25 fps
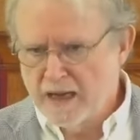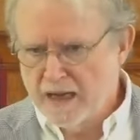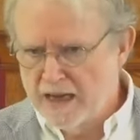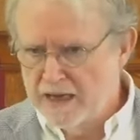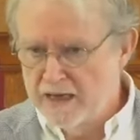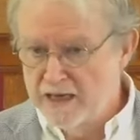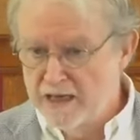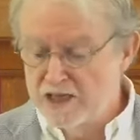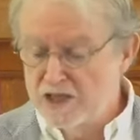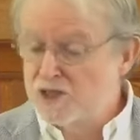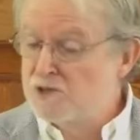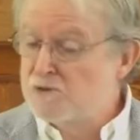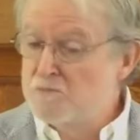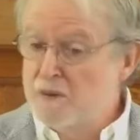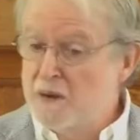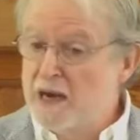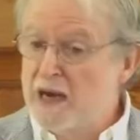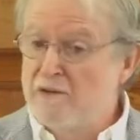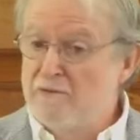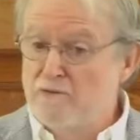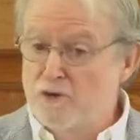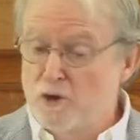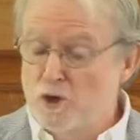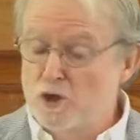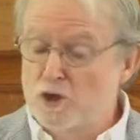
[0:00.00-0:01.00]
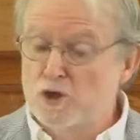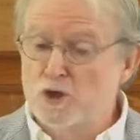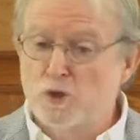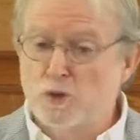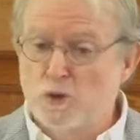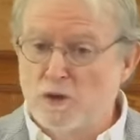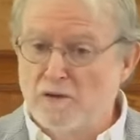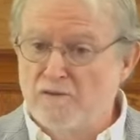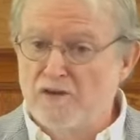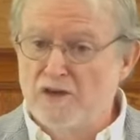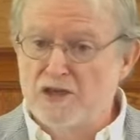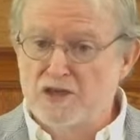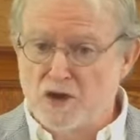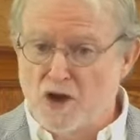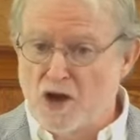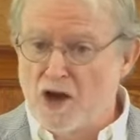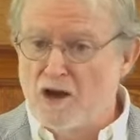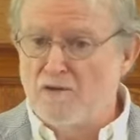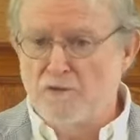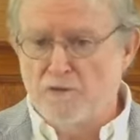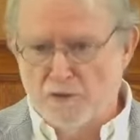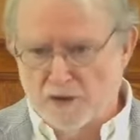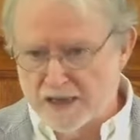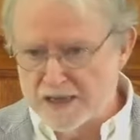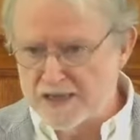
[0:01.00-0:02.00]
and it's by virtue of his
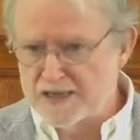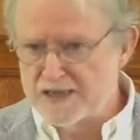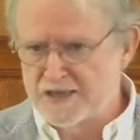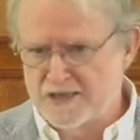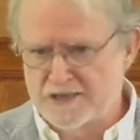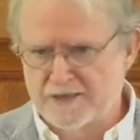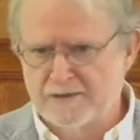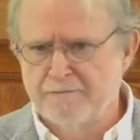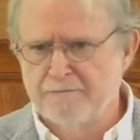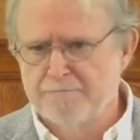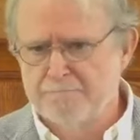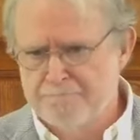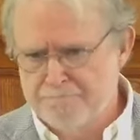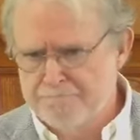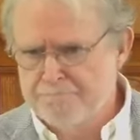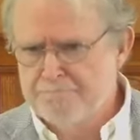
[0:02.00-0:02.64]
office.